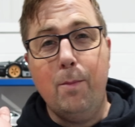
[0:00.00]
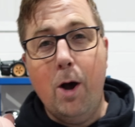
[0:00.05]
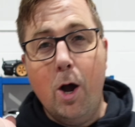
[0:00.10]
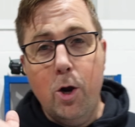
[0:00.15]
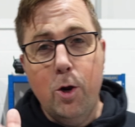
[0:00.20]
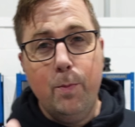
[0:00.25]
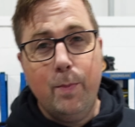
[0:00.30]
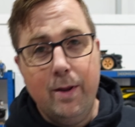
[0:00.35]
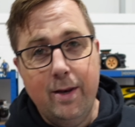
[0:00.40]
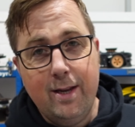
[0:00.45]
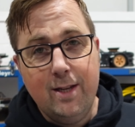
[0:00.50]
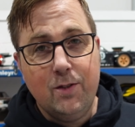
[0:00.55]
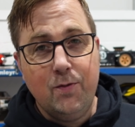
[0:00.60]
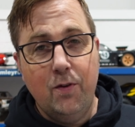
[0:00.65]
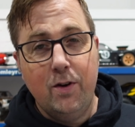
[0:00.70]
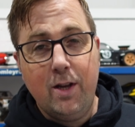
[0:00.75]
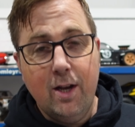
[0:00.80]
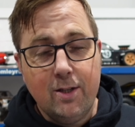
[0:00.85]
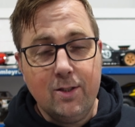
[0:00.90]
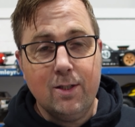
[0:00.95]
hoping this
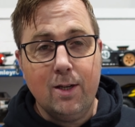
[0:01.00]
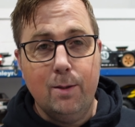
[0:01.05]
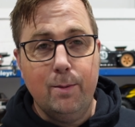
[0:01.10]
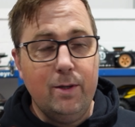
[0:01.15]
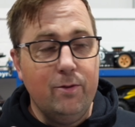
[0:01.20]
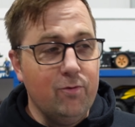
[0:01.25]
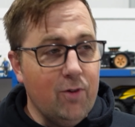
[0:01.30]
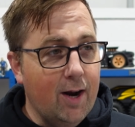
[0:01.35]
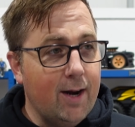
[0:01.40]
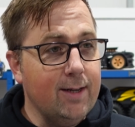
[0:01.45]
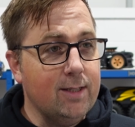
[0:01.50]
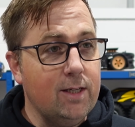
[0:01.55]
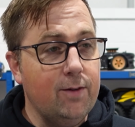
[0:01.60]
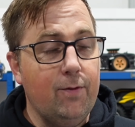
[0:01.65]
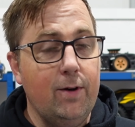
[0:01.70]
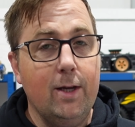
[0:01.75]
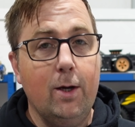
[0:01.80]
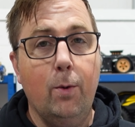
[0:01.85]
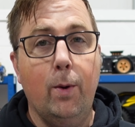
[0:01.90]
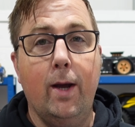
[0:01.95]
video is going to be
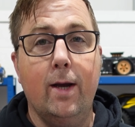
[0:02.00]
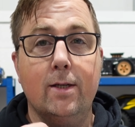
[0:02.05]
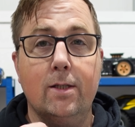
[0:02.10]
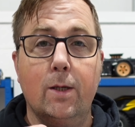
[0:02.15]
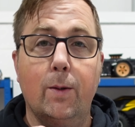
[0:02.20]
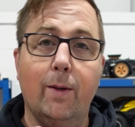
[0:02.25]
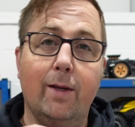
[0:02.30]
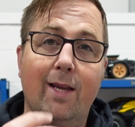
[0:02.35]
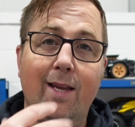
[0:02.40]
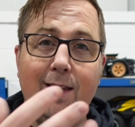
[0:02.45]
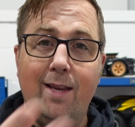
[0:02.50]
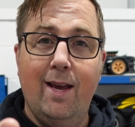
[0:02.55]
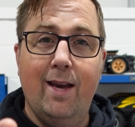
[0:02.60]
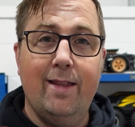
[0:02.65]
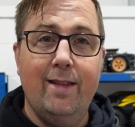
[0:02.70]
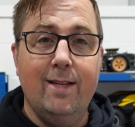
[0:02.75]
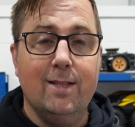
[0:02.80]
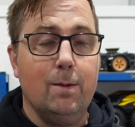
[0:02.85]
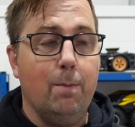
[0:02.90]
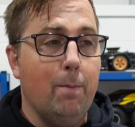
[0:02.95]
relatively quick so I can get
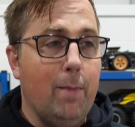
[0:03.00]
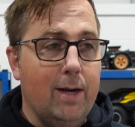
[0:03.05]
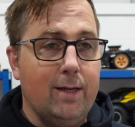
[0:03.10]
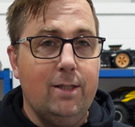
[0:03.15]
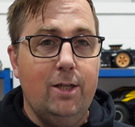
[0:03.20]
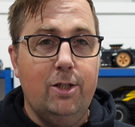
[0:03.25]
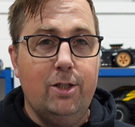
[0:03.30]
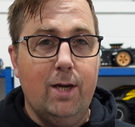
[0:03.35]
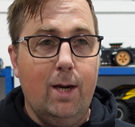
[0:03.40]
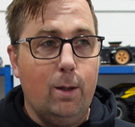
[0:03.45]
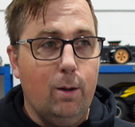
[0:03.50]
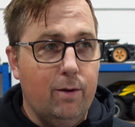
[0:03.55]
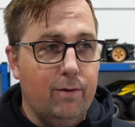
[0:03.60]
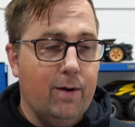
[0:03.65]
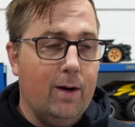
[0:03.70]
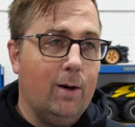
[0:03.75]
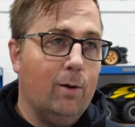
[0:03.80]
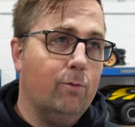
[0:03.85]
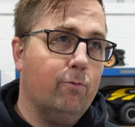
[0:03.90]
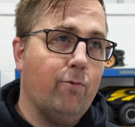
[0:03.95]
this message out
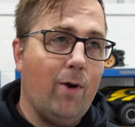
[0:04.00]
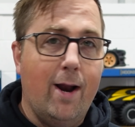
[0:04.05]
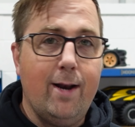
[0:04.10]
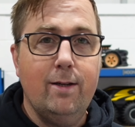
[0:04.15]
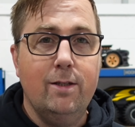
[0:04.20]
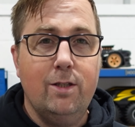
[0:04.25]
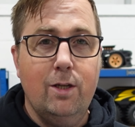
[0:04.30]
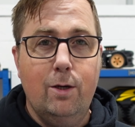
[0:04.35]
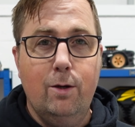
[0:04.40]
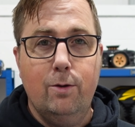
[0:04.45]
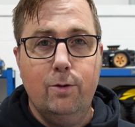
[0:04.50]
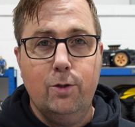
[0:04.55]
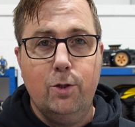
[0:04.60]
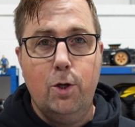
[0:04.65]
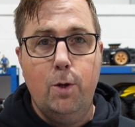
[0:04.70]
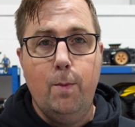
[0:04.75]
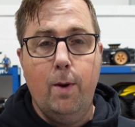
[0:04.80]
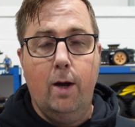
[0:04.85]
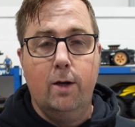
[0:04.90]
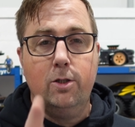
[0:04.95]
without ranting on
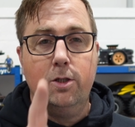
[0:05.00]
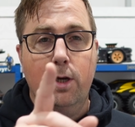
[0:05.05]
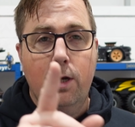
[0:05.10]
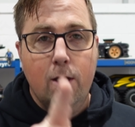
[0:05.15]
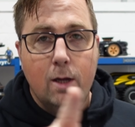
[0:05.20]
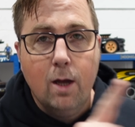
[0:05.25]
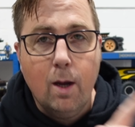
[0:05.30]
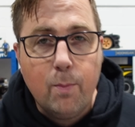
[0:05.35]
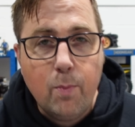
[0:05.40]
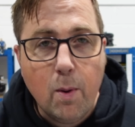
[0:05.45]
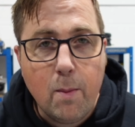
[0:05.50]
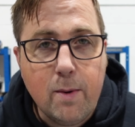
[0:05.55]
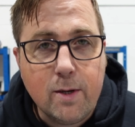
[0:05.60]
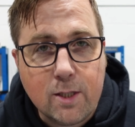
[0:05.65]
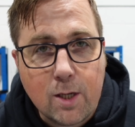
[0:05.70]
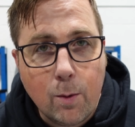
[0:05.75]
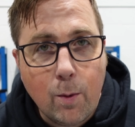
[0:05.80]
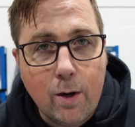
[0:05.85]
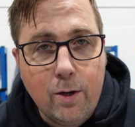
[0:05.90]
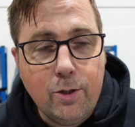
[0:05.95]
too much. I promise
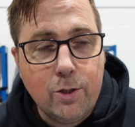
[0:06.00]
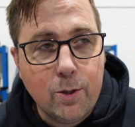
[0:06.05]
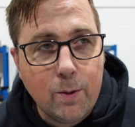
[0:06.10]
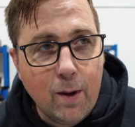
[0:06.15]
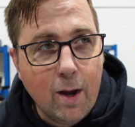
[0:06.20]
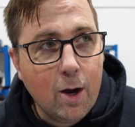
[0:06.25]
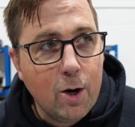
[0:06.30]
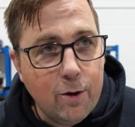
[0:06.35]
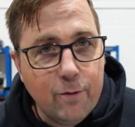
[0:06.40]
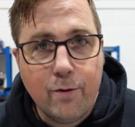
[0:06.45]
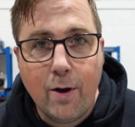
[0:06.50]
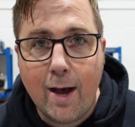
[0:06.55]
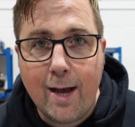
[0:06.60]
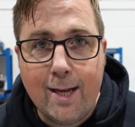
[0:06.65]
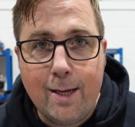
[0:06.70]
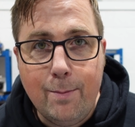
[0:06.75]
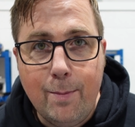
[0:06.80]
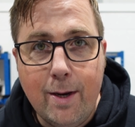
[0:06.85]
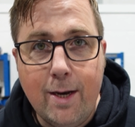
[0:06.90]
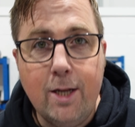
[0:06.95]
I won't do it over
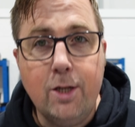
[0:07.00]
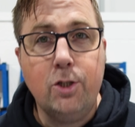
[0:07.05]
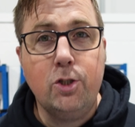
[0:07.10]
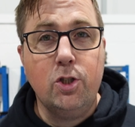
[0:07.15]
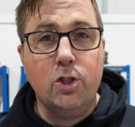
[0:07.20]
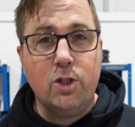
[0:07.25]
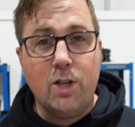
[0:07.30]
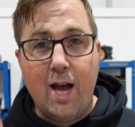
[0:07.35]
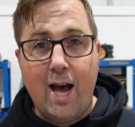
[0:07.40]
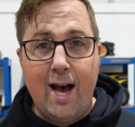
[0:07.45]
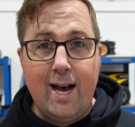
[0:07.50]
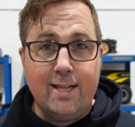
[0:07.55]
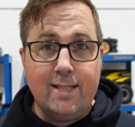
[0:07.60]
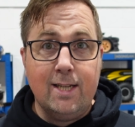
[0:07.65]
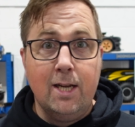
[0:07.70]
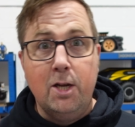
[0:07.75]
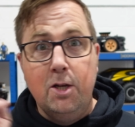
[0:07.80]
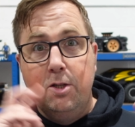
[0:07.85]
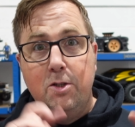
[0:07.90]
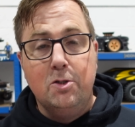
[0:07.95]
8 minutes just to add
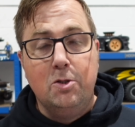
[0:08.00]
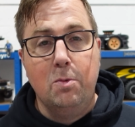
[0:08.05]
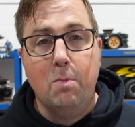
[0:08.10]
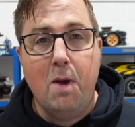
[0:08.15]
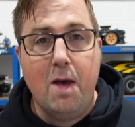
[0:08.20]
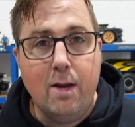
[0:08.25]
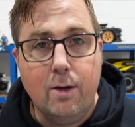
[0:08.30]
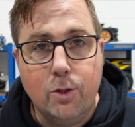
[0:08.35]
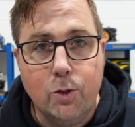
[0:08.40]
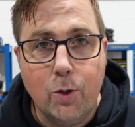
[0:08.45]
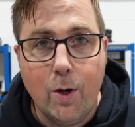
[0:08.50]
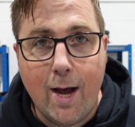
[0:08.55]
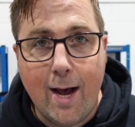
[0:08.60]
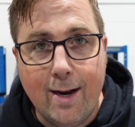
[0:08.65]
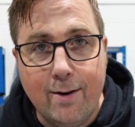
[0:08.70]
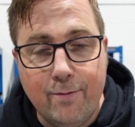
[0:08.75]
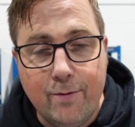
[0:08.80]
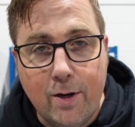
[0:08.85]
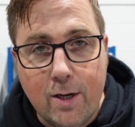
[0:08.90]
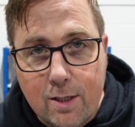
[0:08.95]
some extra
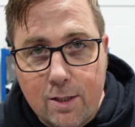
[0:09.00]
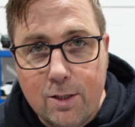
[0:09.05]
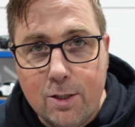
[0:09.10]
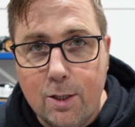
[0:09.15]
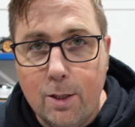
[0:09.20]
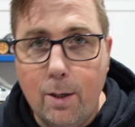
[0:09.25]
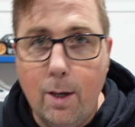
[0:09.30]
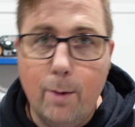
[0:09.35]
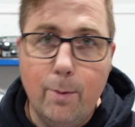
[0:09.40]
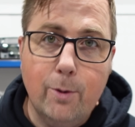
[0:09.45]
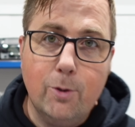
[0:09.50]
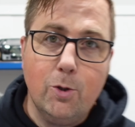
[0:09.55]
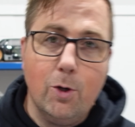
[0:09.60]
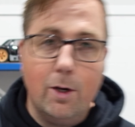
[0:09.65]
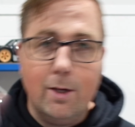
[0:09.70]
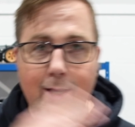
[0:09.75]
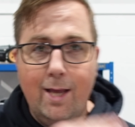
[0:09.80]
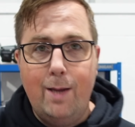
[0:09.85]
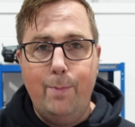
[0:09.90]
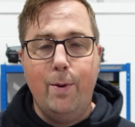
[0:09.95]
adverts to it. We'll try
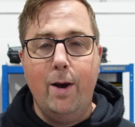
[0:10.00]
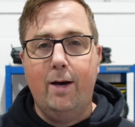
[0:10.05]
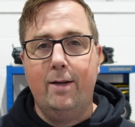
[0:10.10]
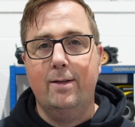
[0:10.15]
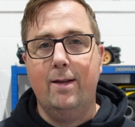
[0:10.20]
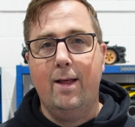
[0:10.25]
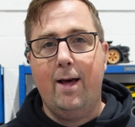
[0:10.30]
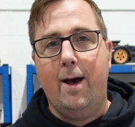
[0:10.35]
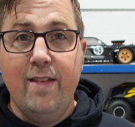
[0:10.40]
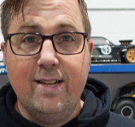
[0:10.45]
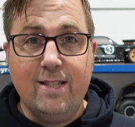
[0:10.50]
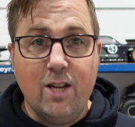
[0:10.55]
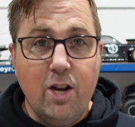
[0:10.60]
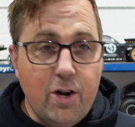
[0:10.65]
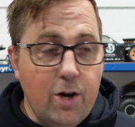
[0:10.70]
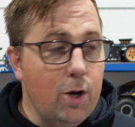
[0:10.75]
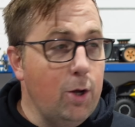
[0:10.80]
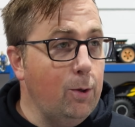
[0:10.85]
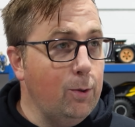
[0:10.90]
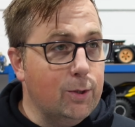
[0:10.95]
and keep it under that. There's a
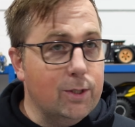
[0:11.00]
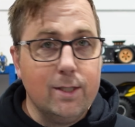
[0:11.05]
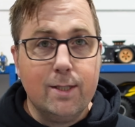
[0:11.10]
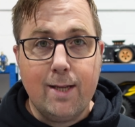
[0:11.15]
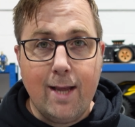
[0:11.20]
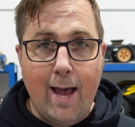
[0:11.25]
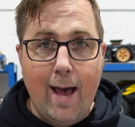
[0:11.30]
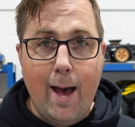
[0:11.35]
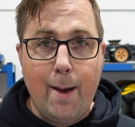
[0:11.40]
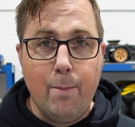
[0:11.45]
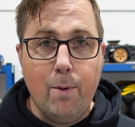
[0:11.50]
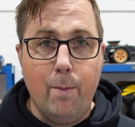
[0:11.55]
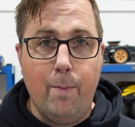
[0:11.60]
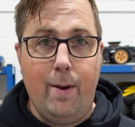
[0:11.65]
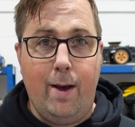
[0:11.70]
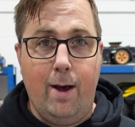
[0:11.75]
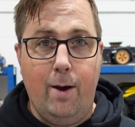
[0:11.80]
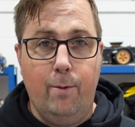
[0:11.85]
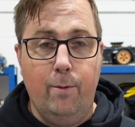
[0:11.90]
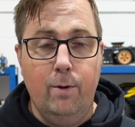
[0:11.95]
new scam
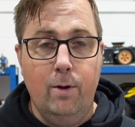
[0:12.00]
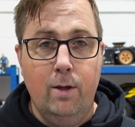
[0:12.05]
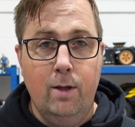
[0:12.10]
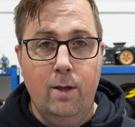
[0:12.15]
about.